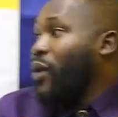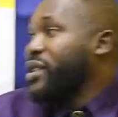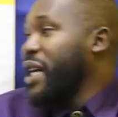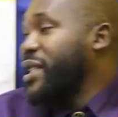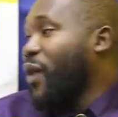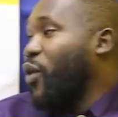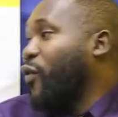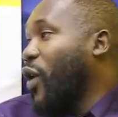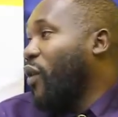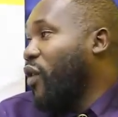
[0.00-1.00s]
association
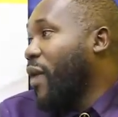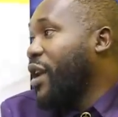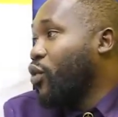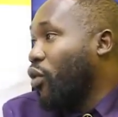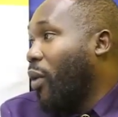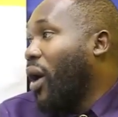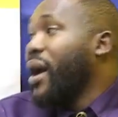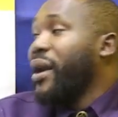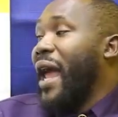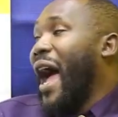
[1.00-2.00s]
confirm from me komo.
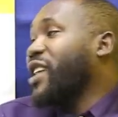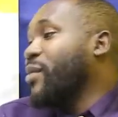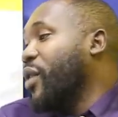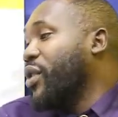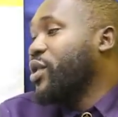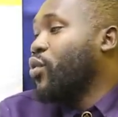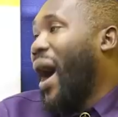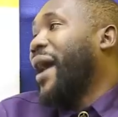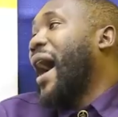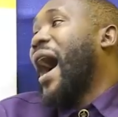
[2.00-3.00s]
They ask them the reason
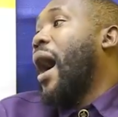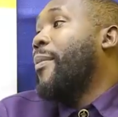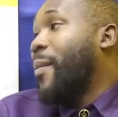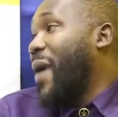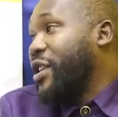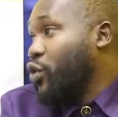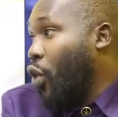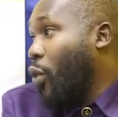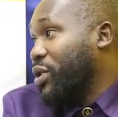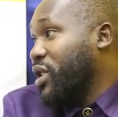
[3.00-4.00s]
why I'm party
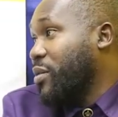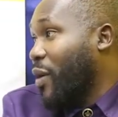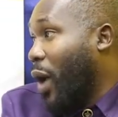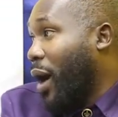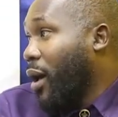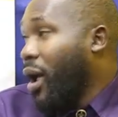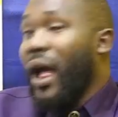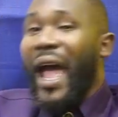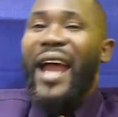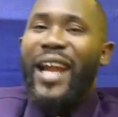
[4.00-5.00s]
ko opposition me boy.
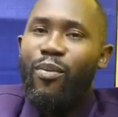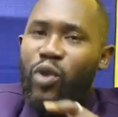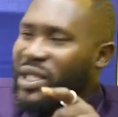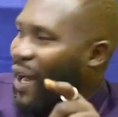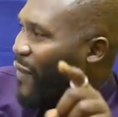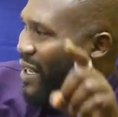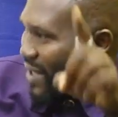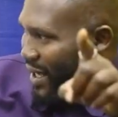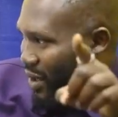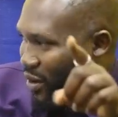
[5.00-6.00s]
And na Mustafa
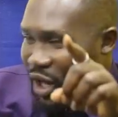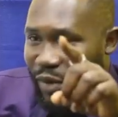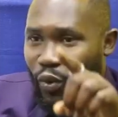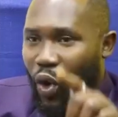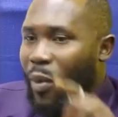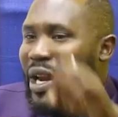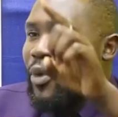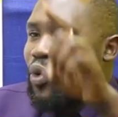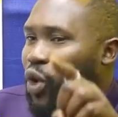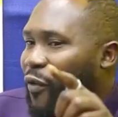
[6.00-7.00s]
say, omuni
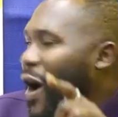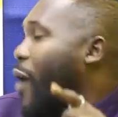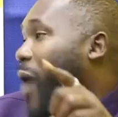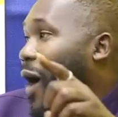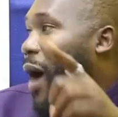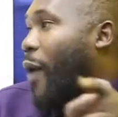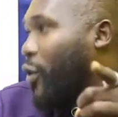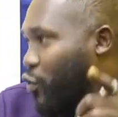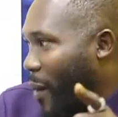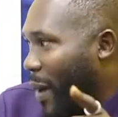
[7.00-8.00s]
nkrofo anko
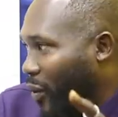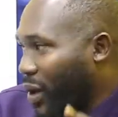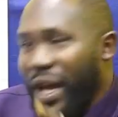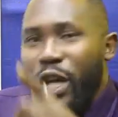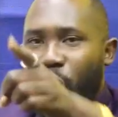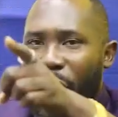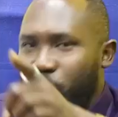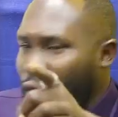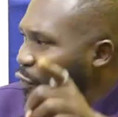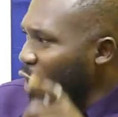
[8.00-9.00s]
to aba no. So you
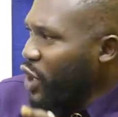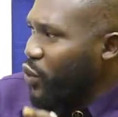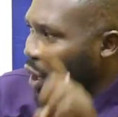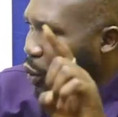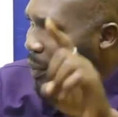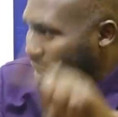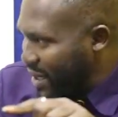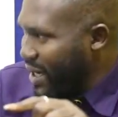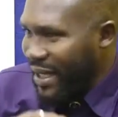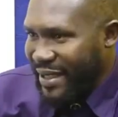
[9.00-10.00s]
should finish with the
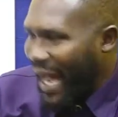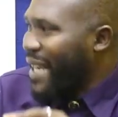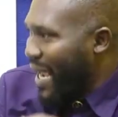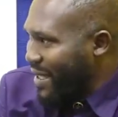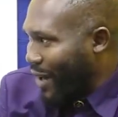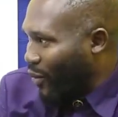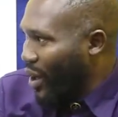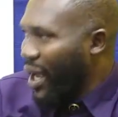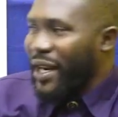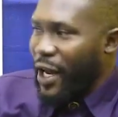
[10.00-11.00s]
committee. That data no.
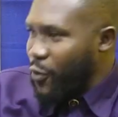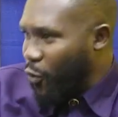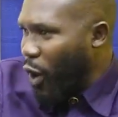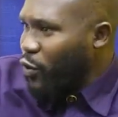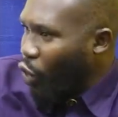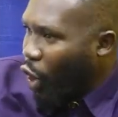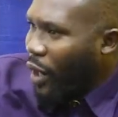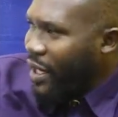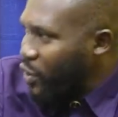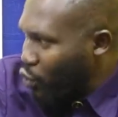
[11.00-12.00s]
They should go to
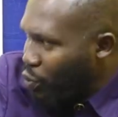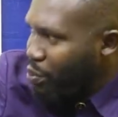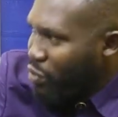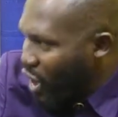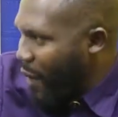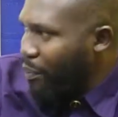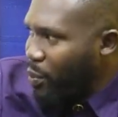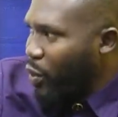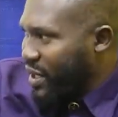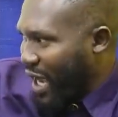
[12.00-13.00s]
all these 2 million
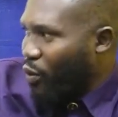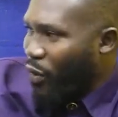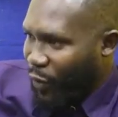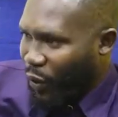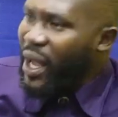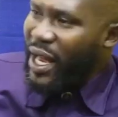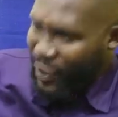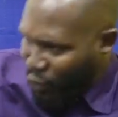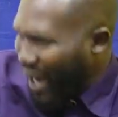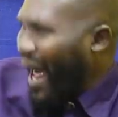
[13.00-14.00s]
people. They
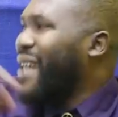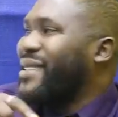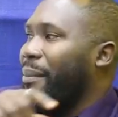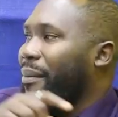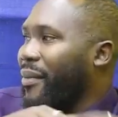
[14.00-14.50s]
should go and ask them.